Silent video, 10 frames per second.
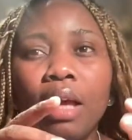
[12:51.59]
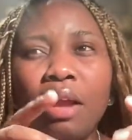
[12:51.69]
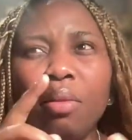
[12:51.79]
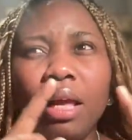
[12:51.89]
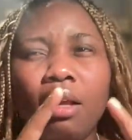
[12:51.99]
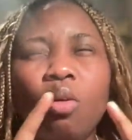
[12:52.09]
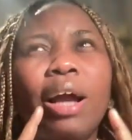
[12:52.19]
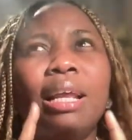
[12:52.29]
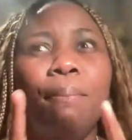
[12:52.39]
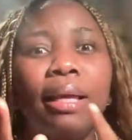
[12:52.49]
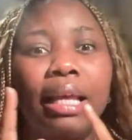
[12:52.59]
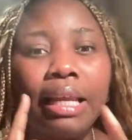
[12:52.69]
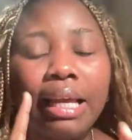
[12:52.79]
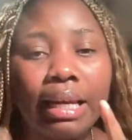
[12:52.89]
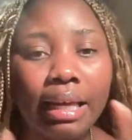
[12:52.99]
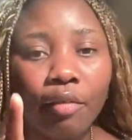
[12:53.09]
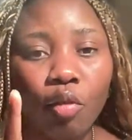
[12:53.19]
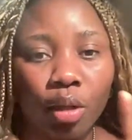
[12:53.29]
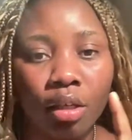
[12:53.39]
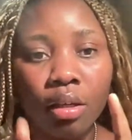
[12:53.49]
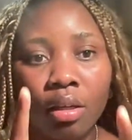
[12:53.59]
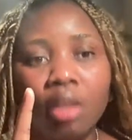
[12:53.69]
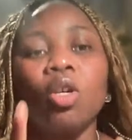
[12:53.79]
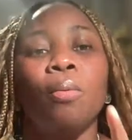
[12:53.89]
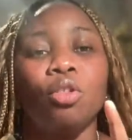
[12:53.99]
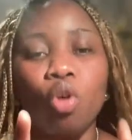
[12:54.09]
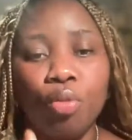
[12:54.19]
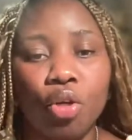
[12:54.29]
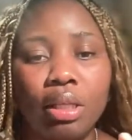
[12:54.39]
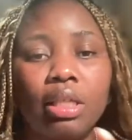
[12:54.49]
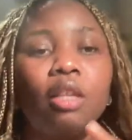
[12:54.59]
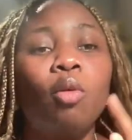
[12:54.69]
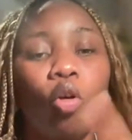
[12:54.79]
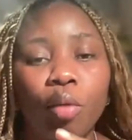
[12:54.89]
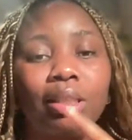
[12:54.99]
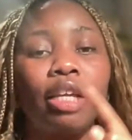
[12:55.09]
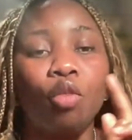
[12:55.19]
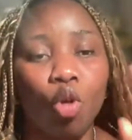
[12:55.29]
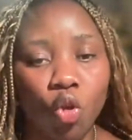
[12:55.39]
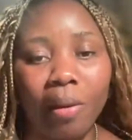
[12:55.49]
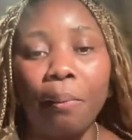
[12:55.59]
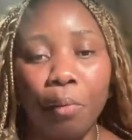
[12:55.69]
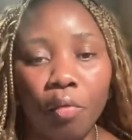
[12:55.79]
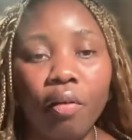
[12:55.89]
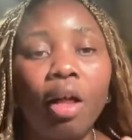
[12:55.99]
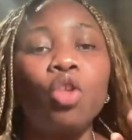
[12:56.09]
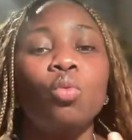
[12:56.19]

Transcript: I don't think, no, I didn't ping a link for the support communities, but obviously, if you go to my profile,